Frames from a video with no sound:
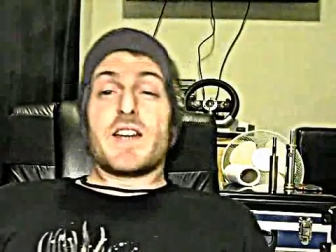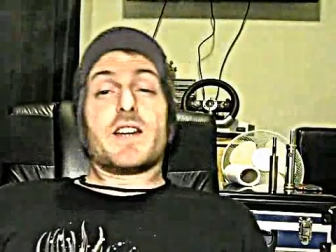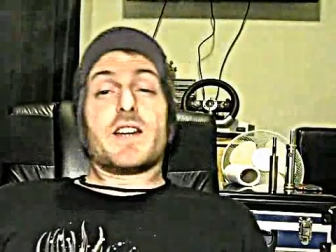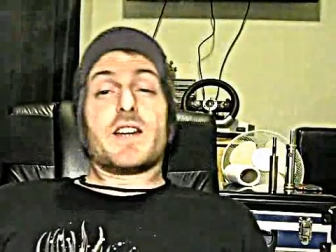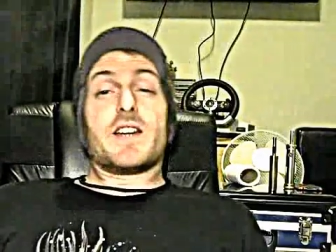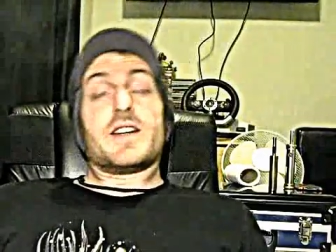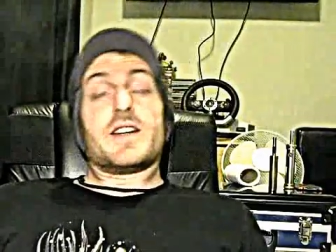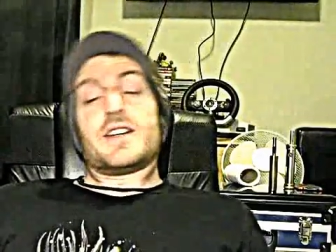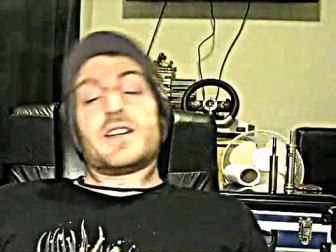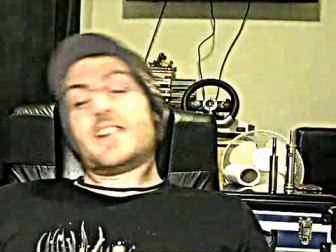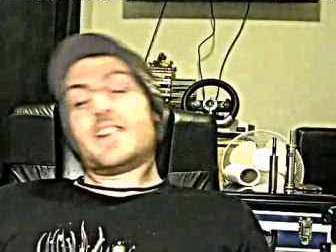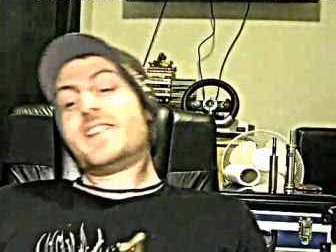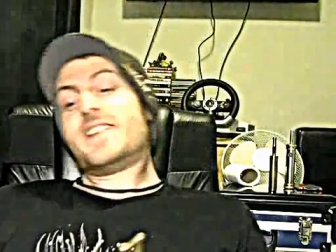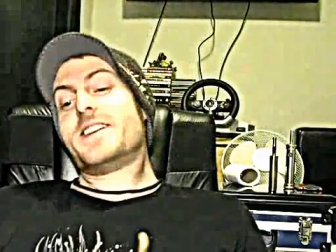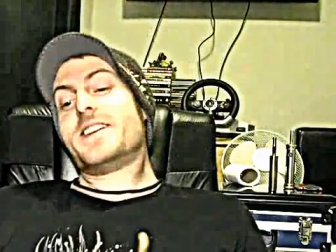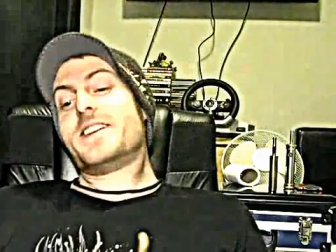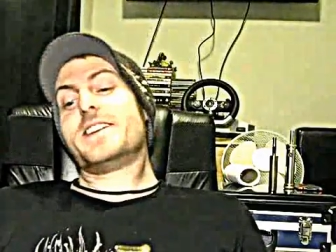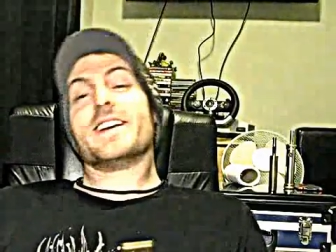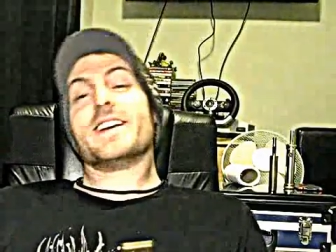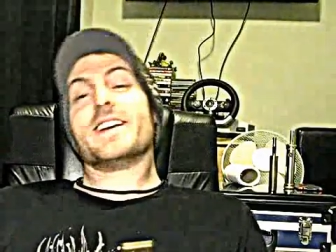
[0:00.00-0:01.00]
Yeah,
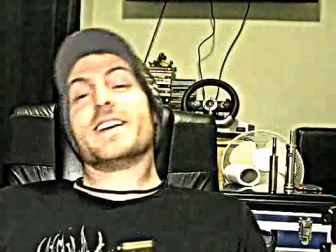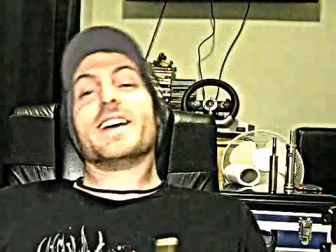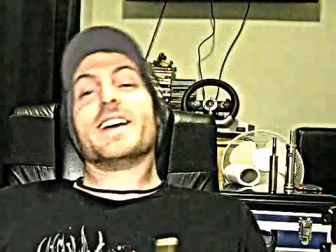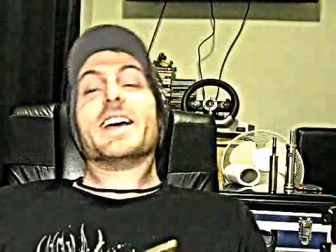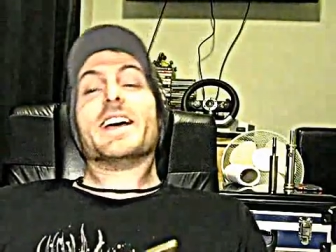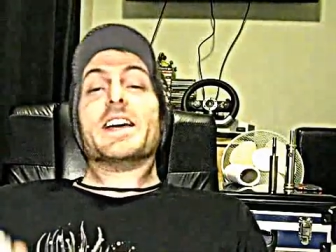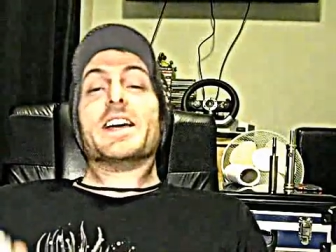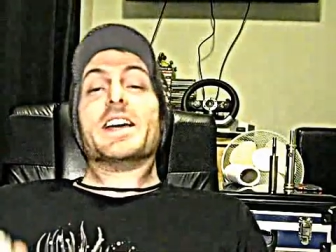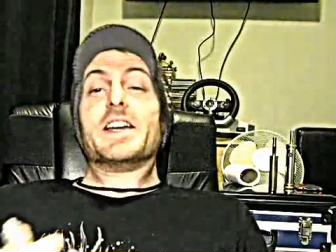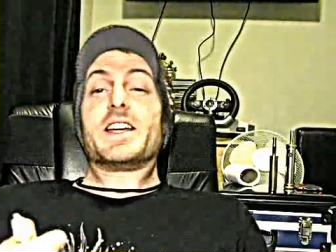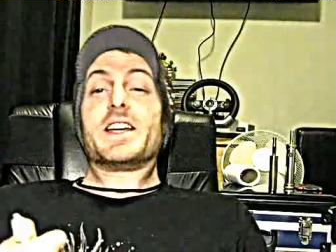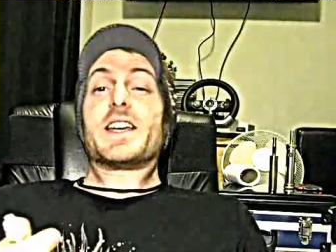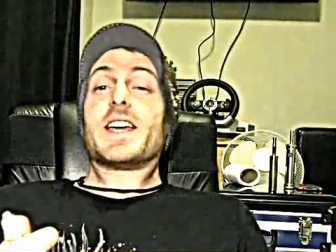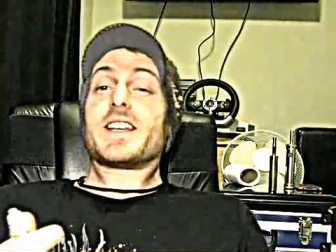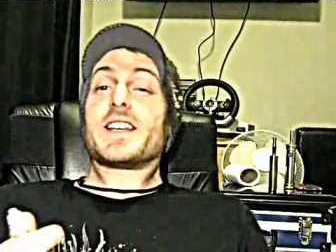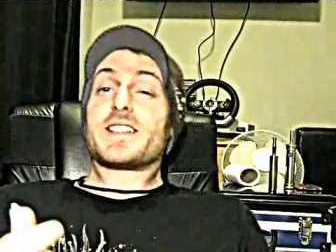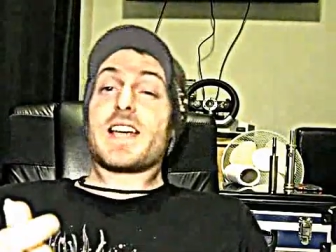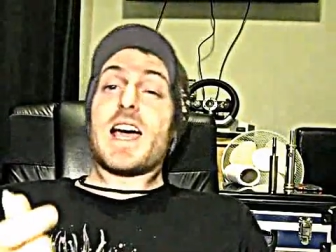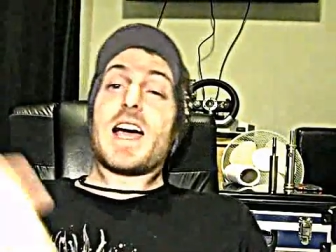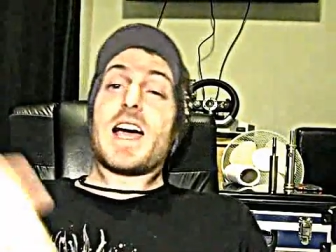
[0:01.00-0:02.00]
uh,
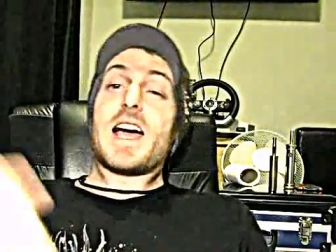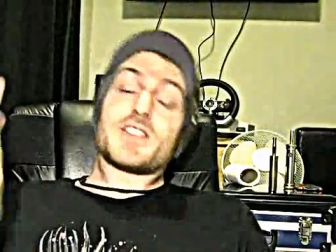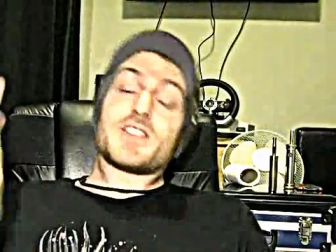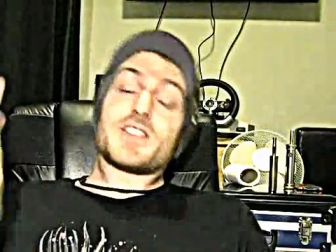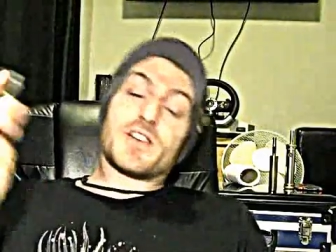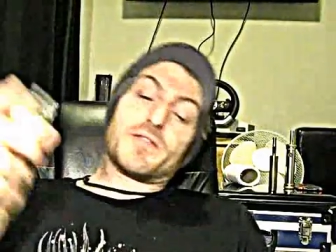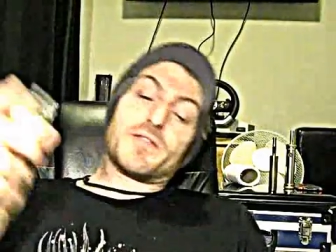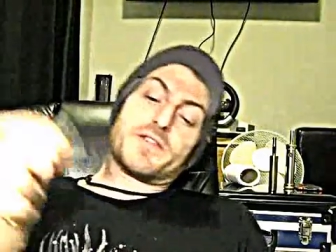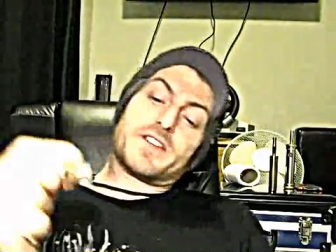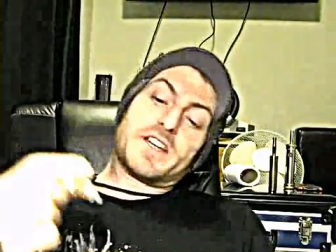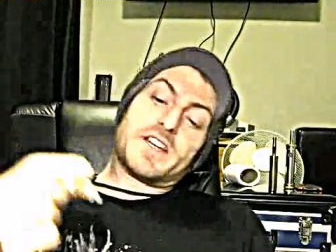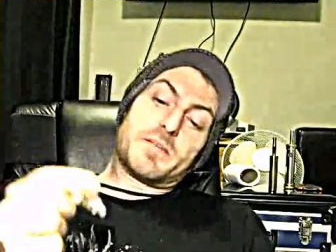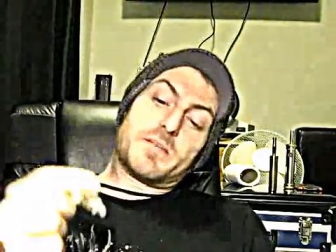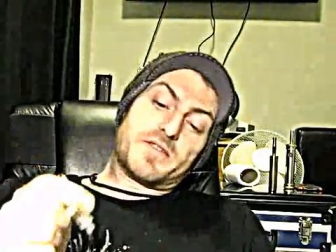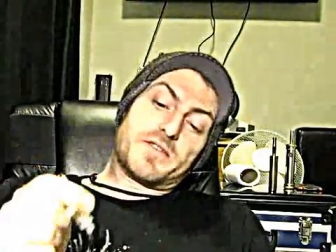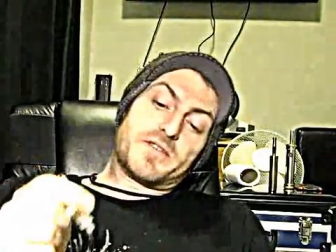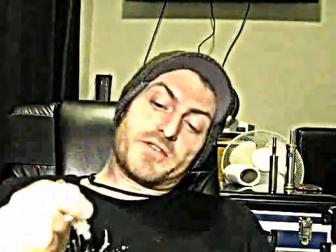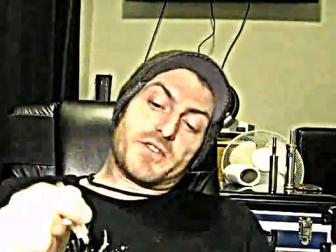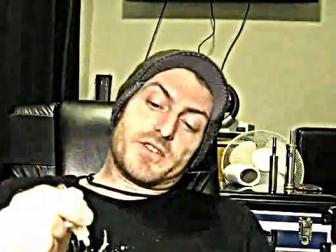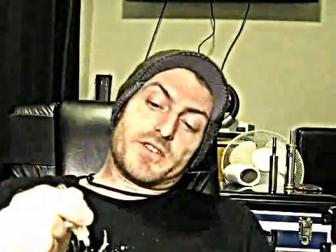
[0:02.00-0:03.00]
it kicks ass
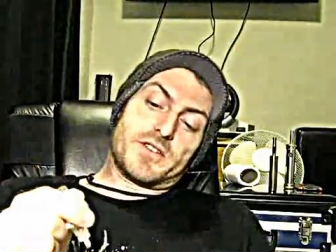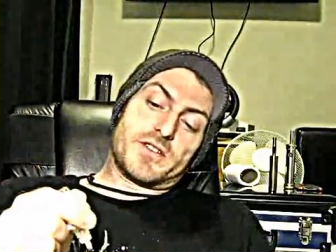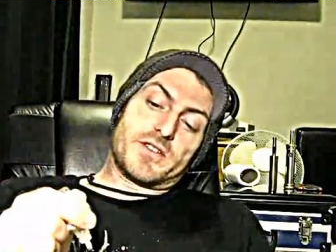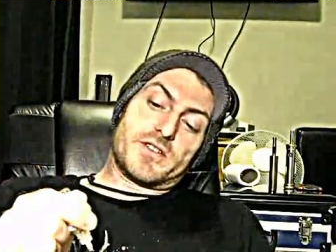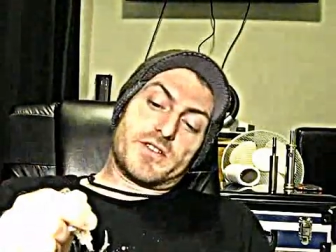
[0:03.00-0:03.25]
on vapor